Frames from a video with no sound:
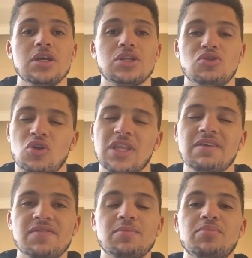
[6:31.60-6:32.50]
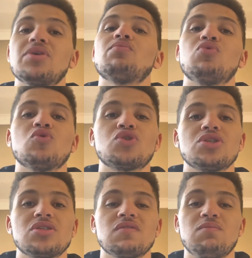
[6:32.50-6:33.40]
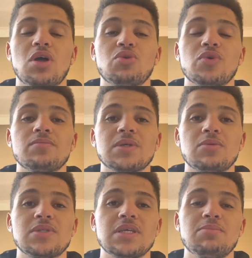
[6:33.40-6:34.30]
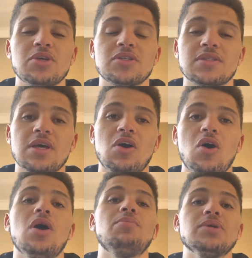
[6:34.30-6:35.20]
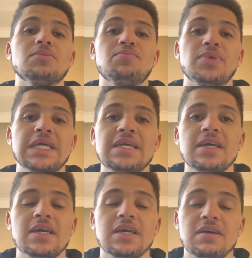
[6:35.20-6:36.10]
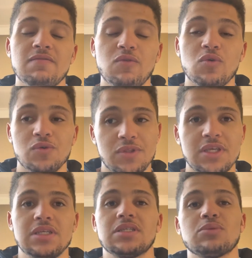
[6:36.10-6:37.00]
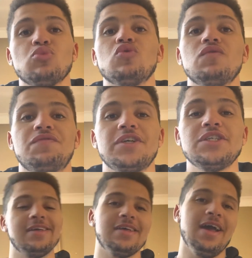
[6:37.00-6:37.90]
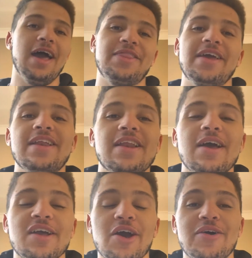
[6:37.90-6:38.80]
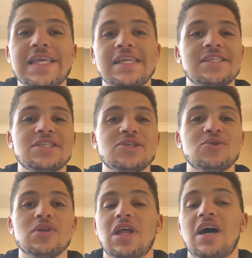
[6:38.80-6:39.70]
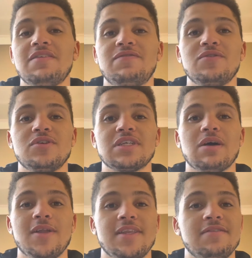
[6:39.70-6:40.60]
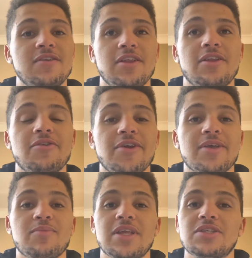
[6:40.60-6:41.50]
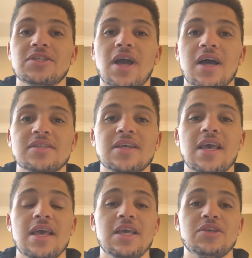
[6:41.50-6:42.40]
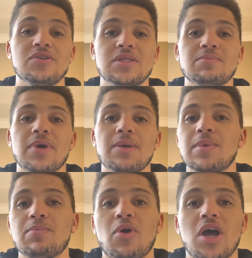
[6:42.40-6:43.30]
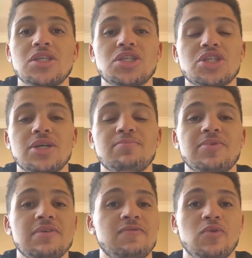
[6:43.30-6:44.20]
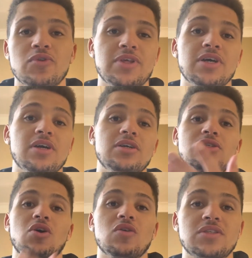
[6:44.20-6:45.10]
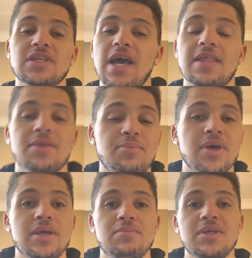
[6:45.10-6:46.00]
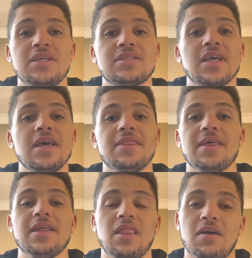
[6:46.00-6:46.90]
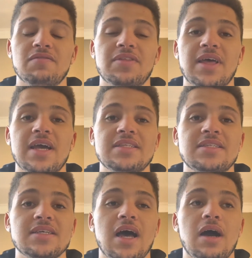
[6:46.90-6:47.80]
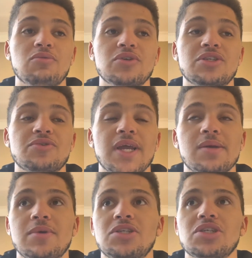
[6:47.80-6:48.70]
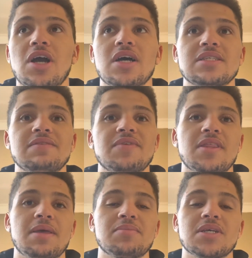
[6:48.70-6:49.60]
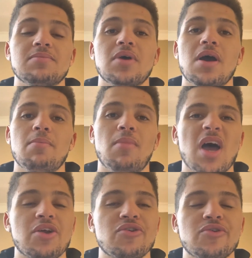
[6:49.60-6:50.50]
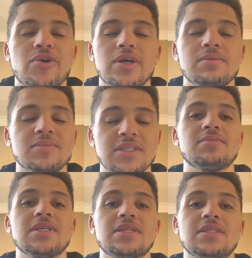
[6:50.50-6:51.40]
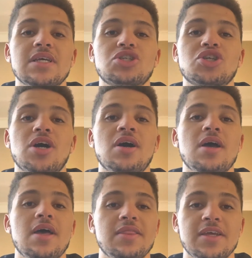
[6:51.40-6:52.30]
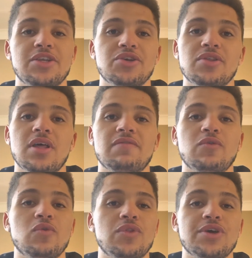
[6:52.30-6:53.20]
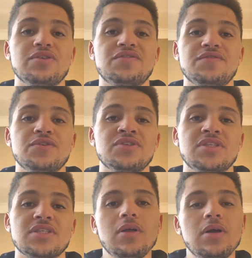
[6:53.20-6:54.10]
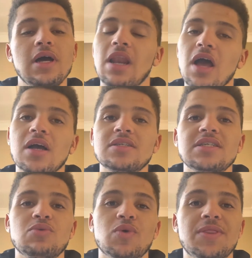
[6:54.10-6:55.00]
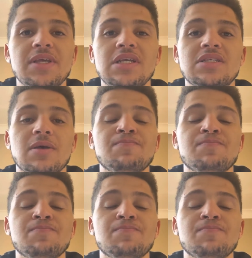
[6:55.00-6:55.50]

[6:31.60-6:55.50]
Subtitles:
not give them big portions of bloodworms, I would say, because they are a bit big for these small fish. And then going into your live foods, I would definitely recommend you guys using baby brine shrimp for the adults and the babies. They love that. I would recommend you guys giving them some microworms, etc. They do love all those foods. And like I said, with these